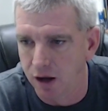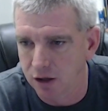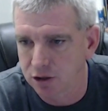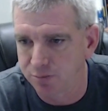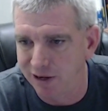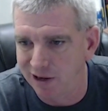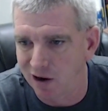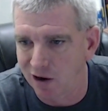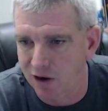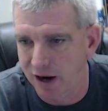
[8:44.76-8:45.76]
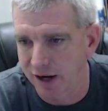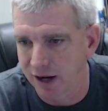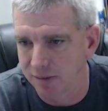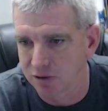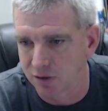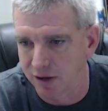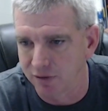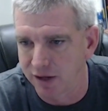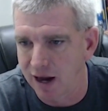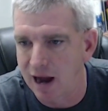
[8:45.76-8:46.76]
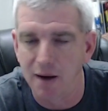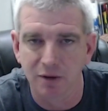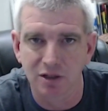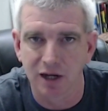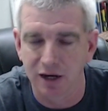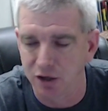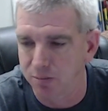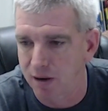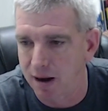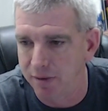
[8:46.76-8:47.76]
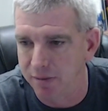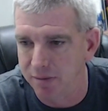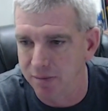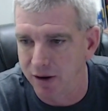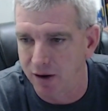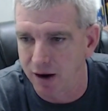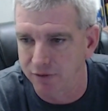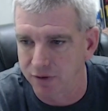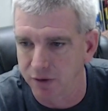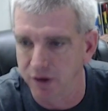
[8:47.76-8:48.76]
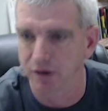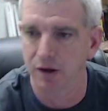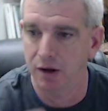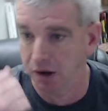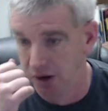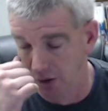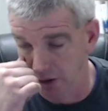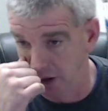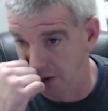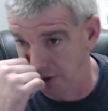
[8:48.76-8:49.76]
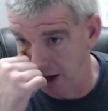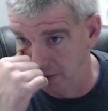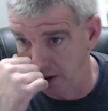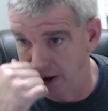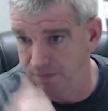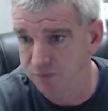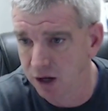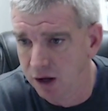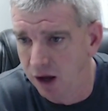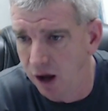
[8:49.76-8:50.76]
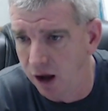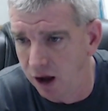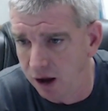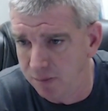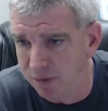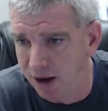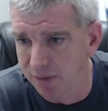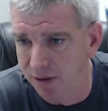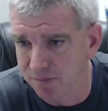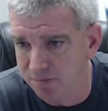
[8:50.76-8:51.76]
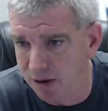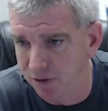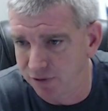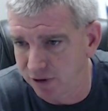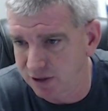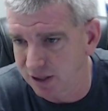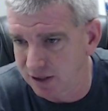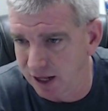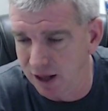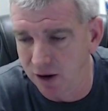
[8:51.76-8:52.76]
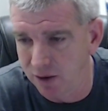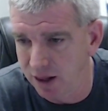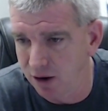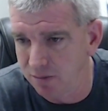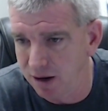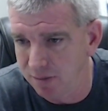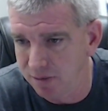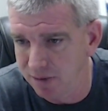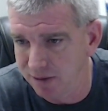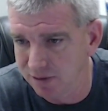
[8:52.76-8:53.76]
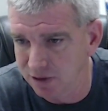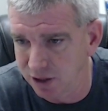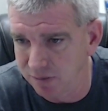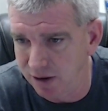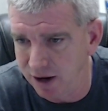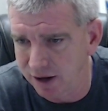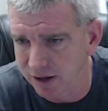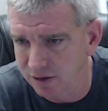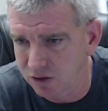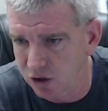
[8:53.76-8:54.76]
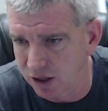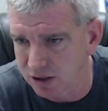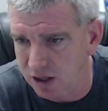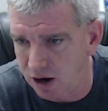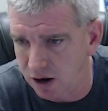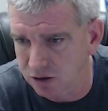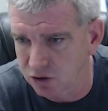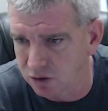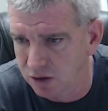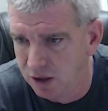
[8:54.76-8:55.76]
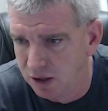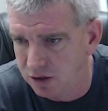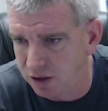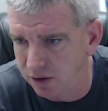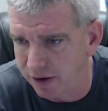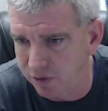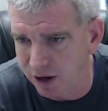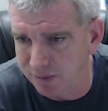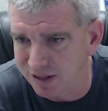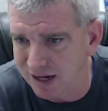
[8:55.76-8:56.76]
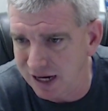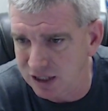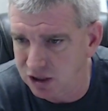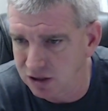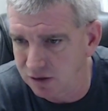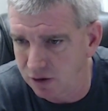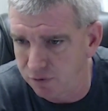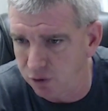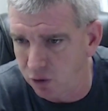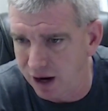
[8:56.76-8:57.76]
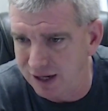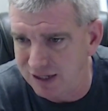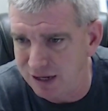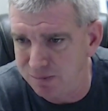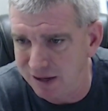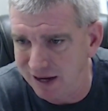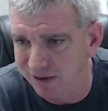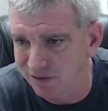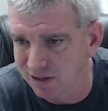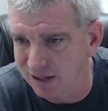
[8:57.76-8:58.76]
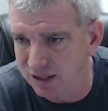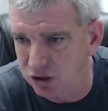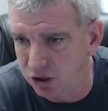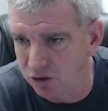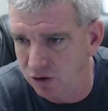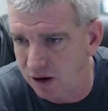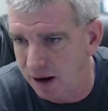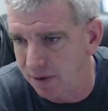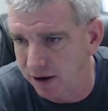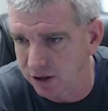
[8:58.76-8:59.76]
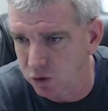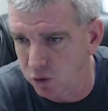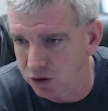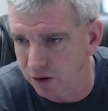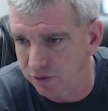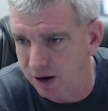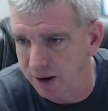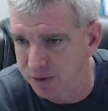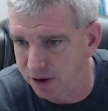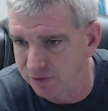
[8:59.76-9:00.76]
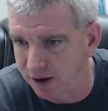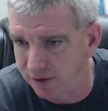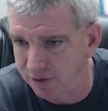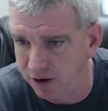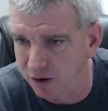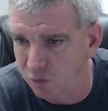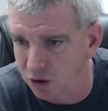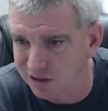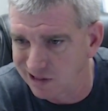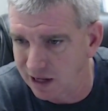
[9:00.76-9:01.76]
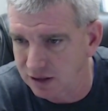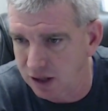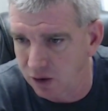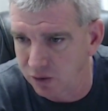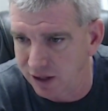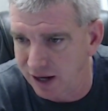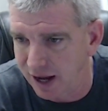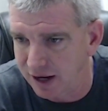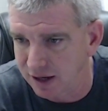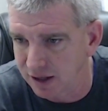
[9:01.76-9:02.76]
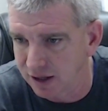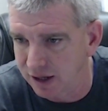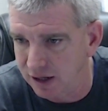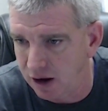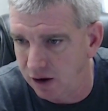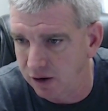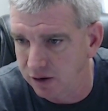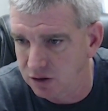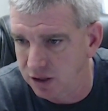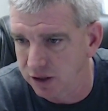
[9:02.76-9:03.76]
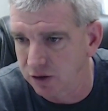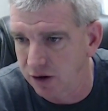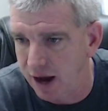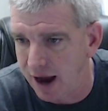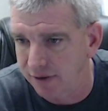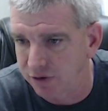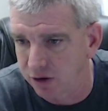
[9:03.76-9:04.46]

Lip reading: speed on crank up. So Kiefer, yeah, I would say you'd probably be better off to go that way. Bubba Bodefer says, hello. Hello, Bubba. Bubba's a good American. Chris Hartzell, do you have a recommendation for a DPF delete tuner? I bought a 2012 Ram 3500. Was not told it had a delete on till after.